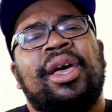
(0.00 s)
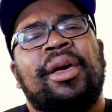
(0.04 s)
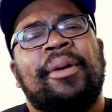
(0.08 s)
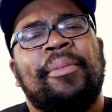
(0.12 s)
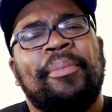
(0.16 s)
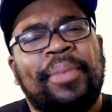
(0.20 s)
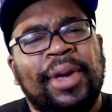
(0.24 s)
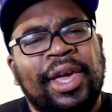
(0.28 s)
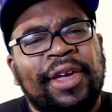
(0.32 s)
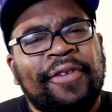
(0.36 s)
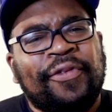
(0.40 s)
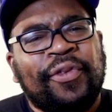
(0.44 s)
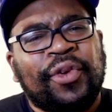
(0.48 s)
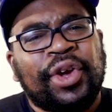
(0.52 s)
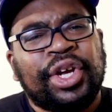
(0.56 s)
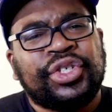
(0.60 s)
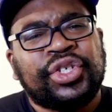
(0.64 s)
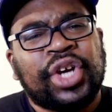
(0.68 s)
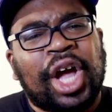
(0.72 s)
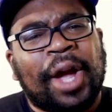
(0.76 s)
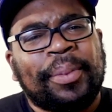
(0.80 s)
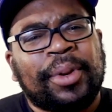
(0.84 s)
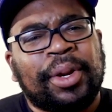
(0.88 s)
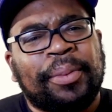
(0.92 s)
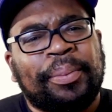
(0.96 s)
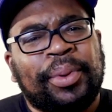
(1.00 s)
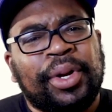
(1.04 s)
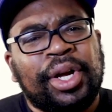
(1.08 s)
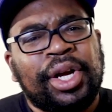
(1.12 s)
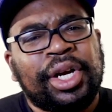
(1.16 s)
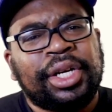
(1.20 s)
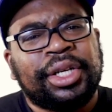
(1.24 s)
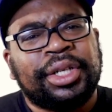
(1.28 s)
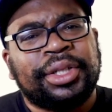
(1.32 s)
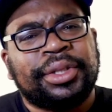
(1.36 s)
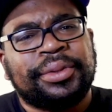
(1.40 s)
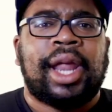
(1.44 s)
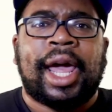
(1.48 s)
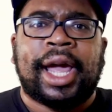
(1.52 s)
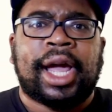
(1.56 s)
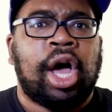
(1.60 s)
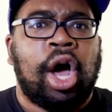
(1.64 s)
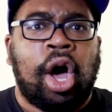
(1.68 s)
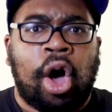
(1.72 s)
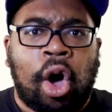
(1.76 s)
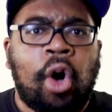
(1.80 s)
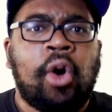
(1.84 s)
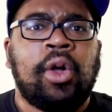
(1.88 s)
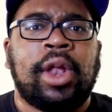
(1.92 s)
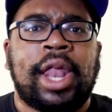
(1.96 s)
Bfree dropped a book? Like a
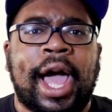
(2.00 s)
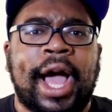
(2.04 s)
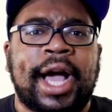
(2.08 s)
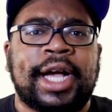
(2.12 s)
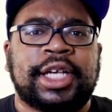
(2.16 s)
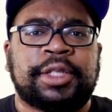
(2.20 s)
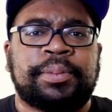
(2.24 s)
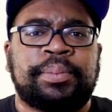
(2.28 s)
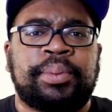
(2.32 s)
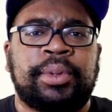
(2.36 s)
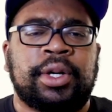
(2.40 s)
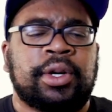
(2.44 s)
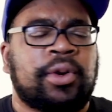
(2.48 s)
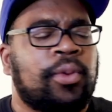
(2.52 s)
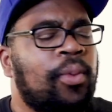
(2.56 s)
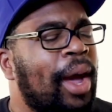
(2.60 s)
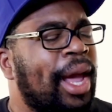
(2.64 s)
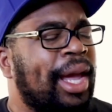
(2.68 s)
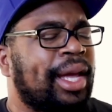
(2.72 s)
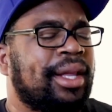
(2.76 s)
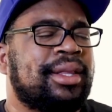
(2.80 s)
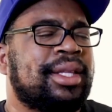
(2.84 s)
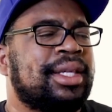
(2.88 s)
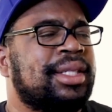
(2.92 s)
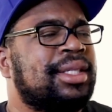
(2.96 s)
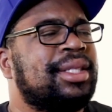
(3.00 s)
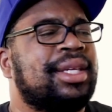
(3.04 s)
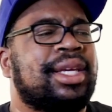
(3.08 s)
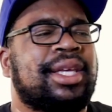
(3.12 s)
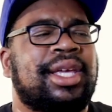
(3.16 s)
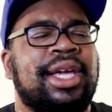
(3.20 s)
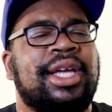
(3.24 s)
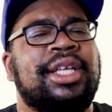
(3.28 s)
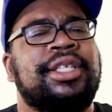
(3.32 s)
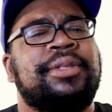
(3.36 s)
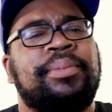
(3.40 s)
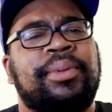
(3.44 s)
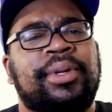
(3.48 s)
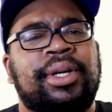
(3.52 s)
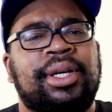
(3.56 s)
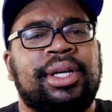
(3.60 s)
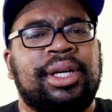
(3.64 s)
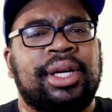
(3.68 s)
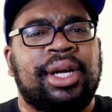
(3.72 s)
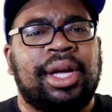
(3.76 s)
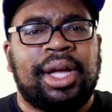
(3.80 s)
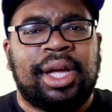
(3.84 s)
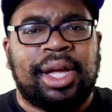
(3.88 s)
whole ass book. Wait, this is a kid's book?